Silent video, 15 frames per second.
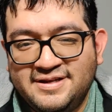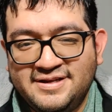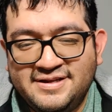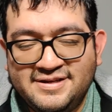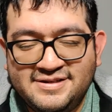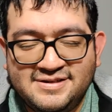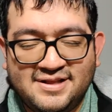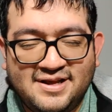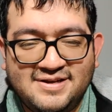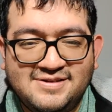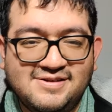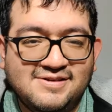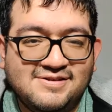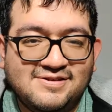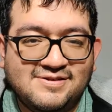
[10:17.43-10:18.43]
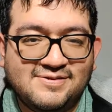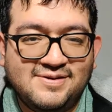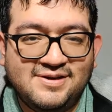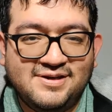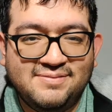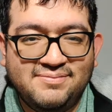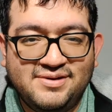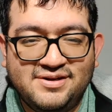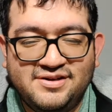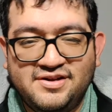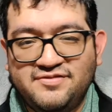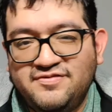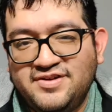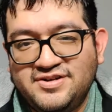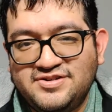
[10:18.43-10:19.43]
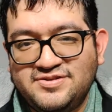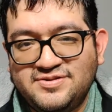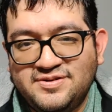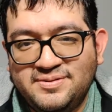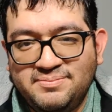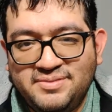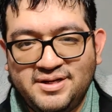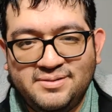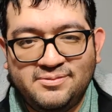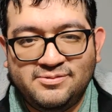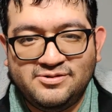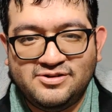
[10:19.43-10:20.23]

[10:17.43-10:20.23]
his license so he can be an adventurer and be able